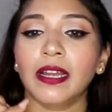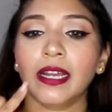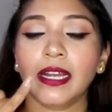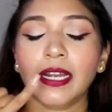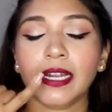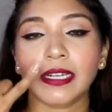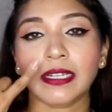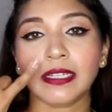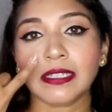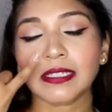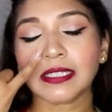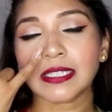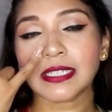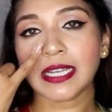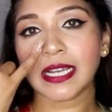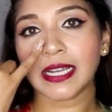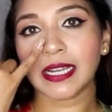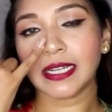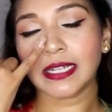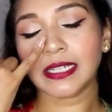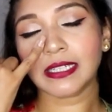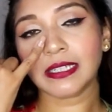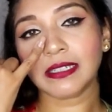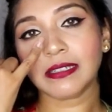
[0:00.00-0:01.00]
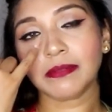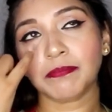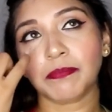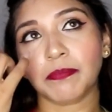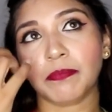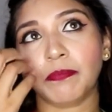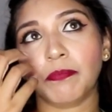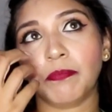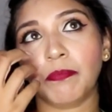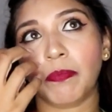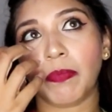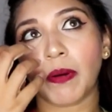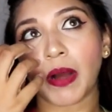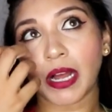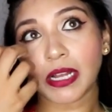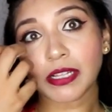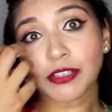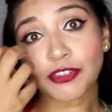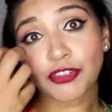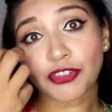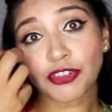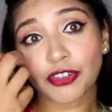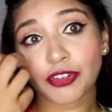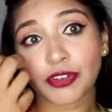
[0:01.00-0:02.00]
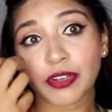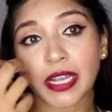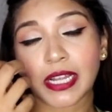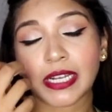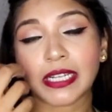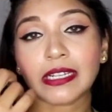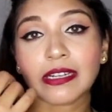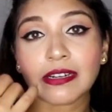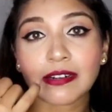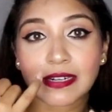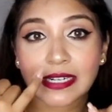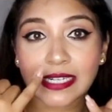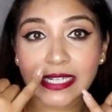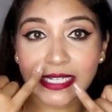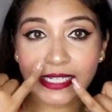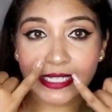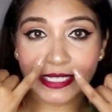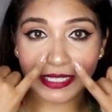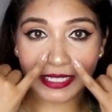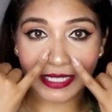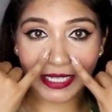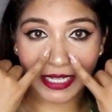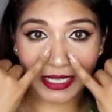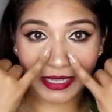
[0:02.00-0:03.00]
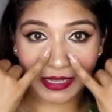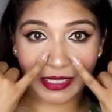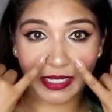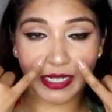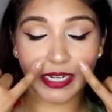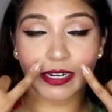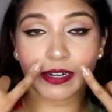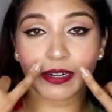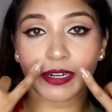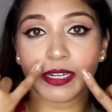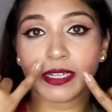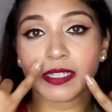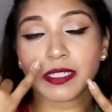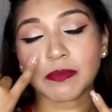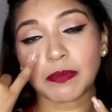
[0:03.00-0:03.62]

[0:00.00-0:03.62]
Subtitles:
it'll budge and crease in the area,